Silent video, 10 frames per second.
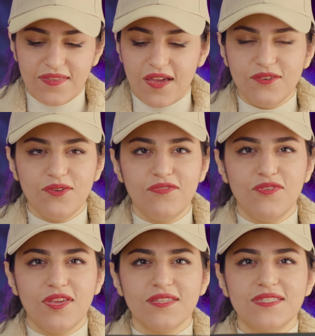I don't know if
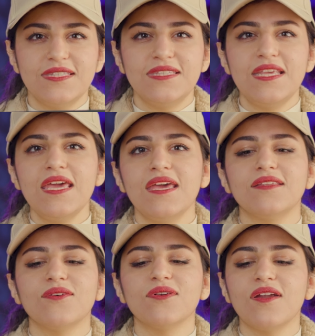you can see
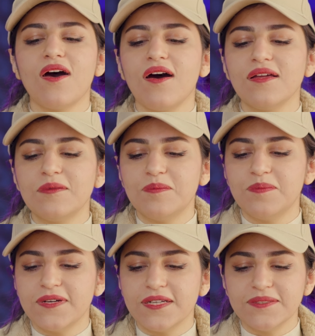it or not,
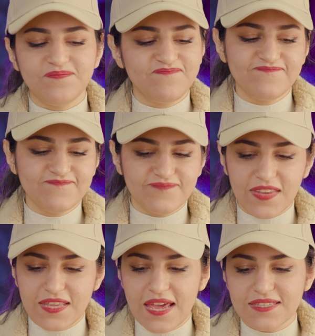but
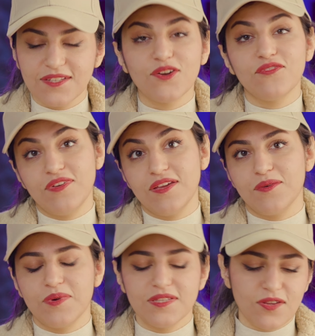it has a lot of
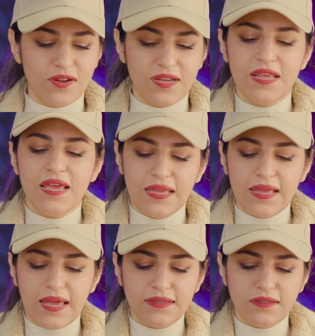fingerprints on it,
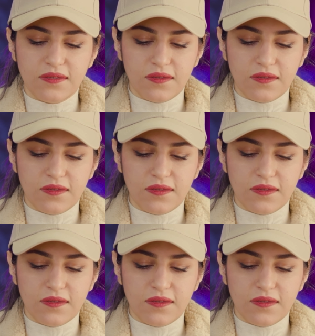and